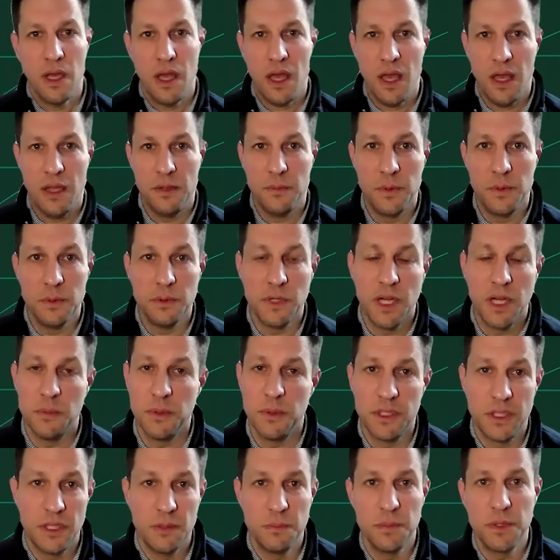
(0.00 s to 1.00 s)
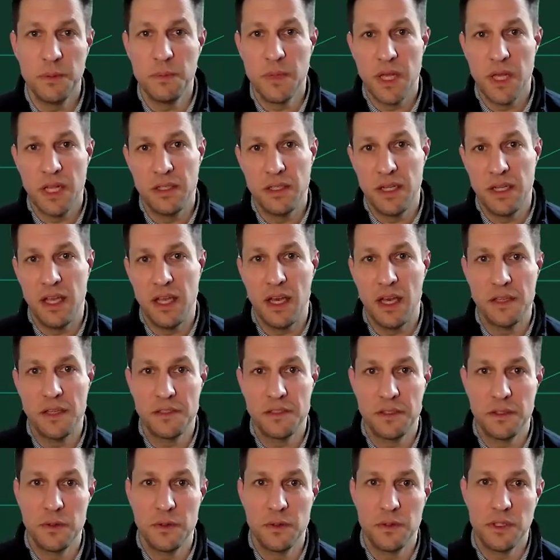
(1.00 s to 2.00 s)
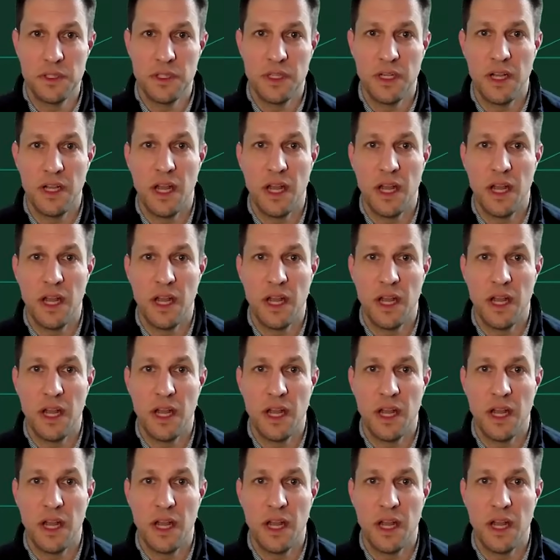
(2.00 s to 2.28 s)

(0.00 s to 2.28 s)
And we were able to implement an AI solution